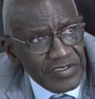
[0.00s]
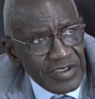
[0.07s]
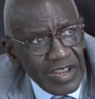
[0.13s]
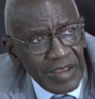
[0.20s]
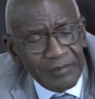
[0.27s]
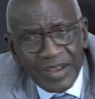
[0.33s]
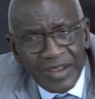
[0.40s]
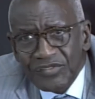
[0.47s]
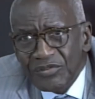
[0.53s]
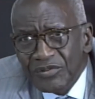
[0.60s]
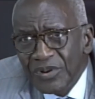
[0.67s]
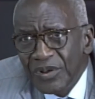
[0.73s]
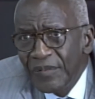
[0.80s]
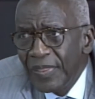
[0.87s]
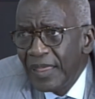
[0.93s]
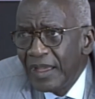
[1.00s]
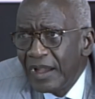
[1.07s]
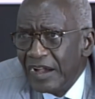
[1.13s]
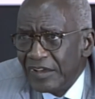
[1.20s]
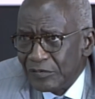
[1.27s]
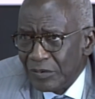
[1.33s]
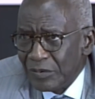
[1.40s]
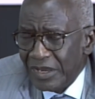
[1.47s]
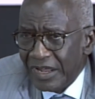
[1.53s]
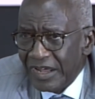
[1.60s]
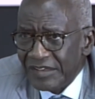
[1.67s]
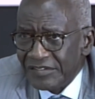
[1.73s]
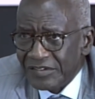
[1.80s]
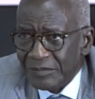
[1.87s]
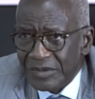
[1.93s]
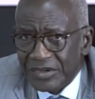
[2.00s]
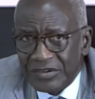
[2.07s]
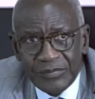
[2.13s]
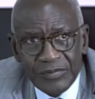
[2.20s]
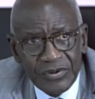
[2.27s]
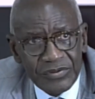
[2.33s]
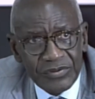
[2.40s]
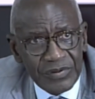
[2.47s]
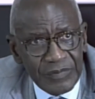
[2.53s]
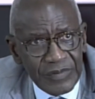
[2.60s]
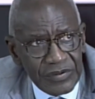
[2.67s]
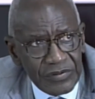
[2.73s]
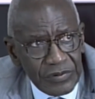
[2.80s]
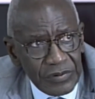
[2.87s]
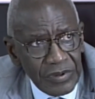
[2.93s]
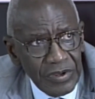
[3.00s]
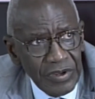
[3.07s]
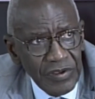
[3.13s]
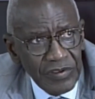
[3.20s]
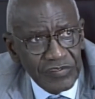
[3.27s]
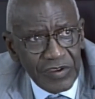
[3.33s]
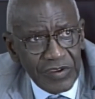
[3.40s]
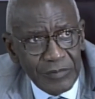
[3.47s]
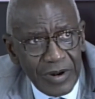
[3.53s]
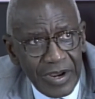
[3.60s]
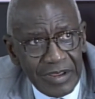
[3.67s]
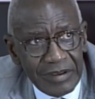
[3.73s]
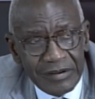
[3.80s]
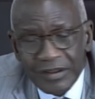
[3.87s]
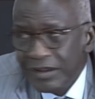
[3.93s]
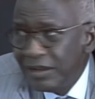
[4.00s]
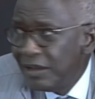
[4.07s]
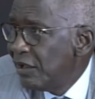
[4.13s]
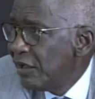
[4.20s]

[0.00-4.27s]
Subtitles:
that I mentioned, as well as some tribute to Sir Brian.